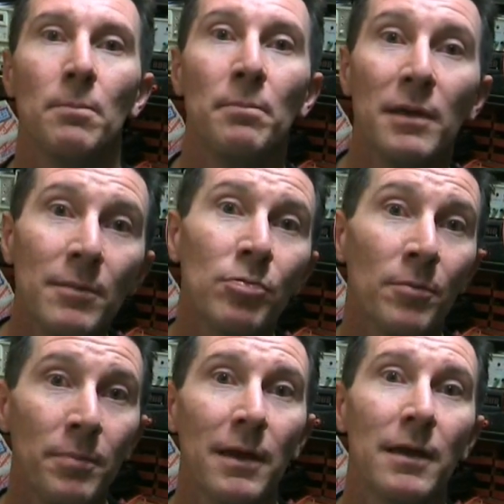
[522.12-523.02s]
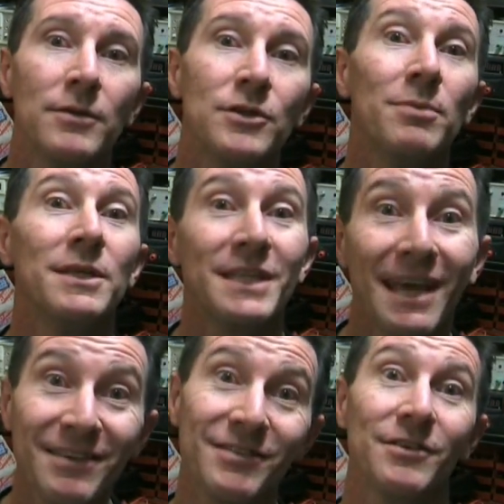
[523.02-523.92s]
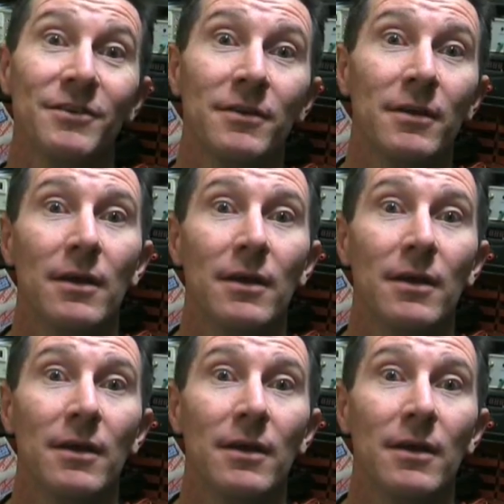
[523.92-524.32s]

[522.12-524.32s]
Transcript: Be prepared to be tested.